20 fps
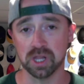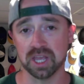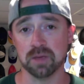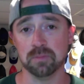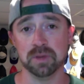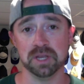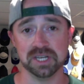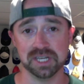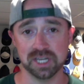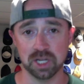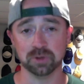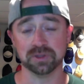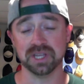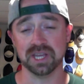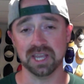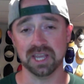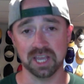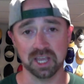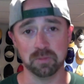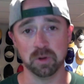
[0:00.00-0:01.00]
It can be
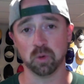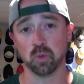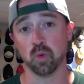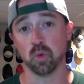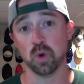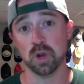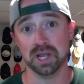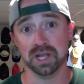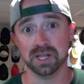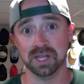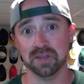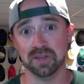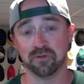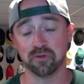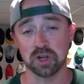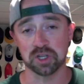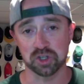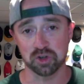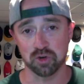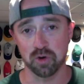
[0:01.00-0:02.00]
tilting. It can be really
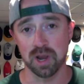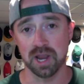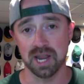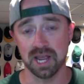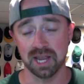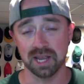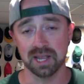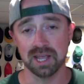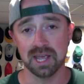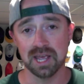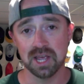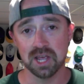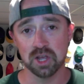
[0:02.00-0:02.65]
frustrating